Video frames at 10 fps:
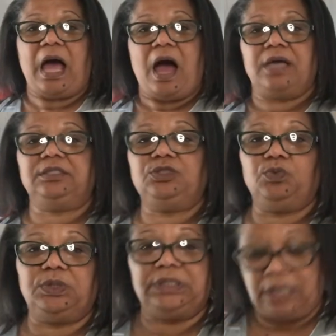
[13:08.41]
I just
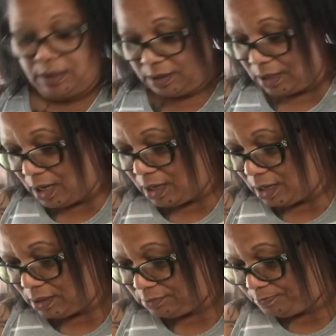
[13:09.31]
wanted
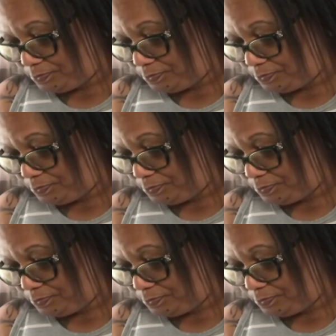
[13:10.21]
to